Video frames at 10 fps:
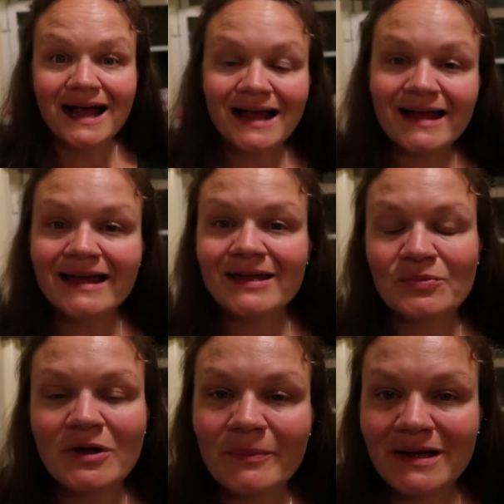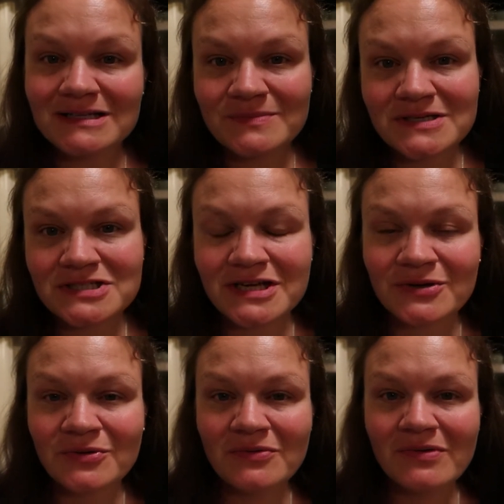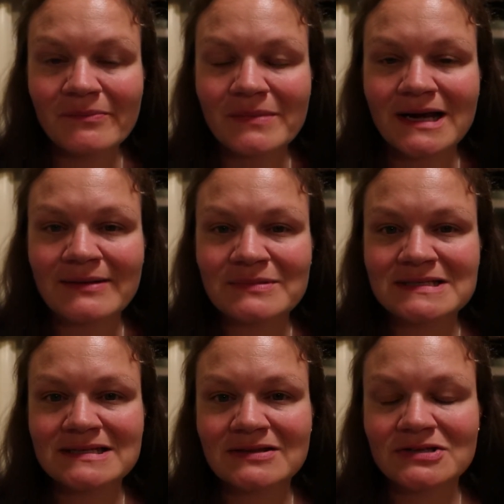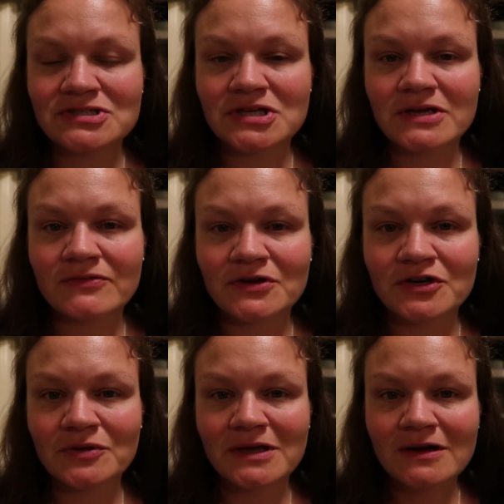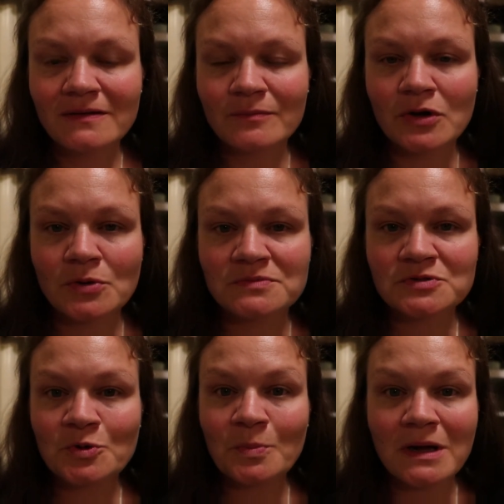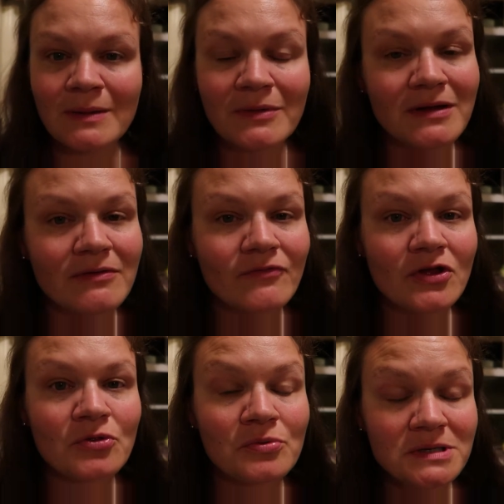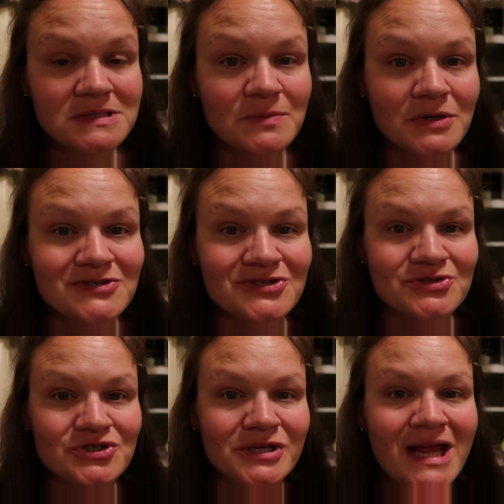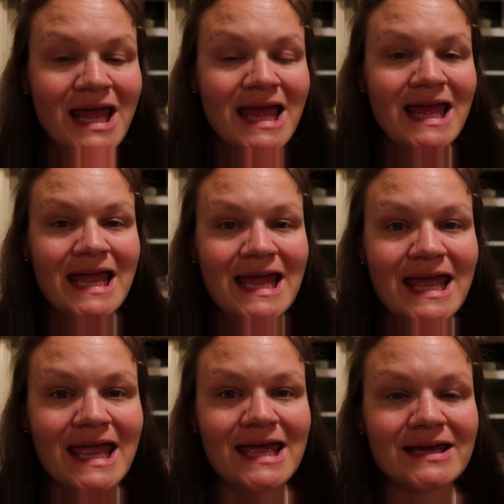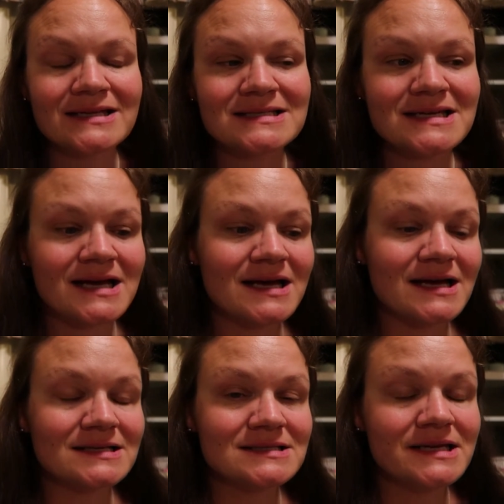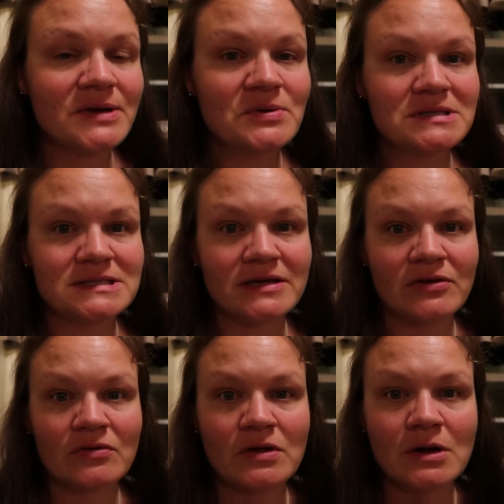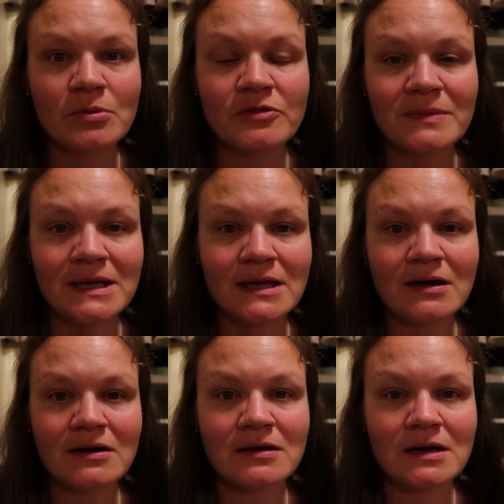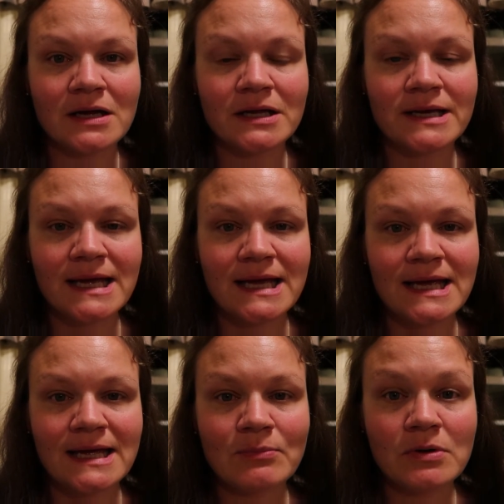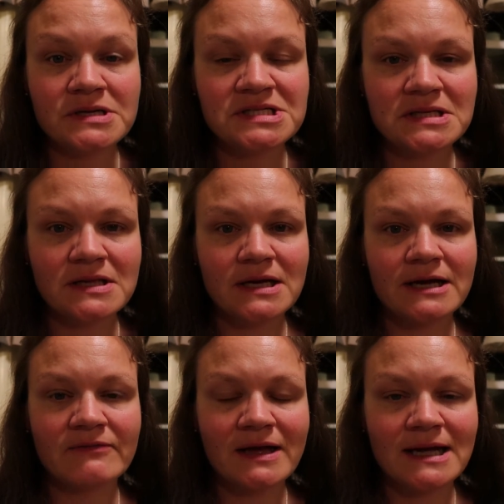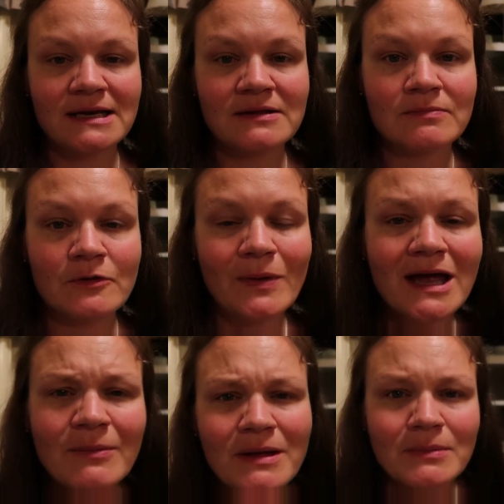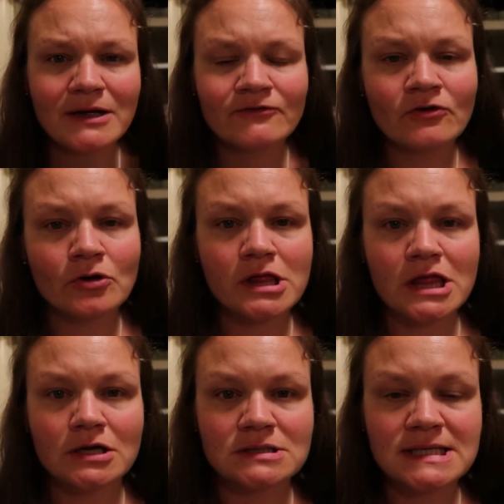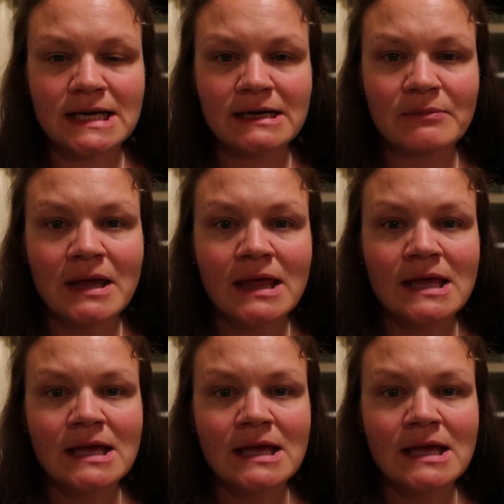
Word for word: hi welcome back to my channel my name is alicia if you're new here i'm a homeschool mom of three small children and uh, today i want to take you along with me on a project that i have had in the back of my mind for a really long time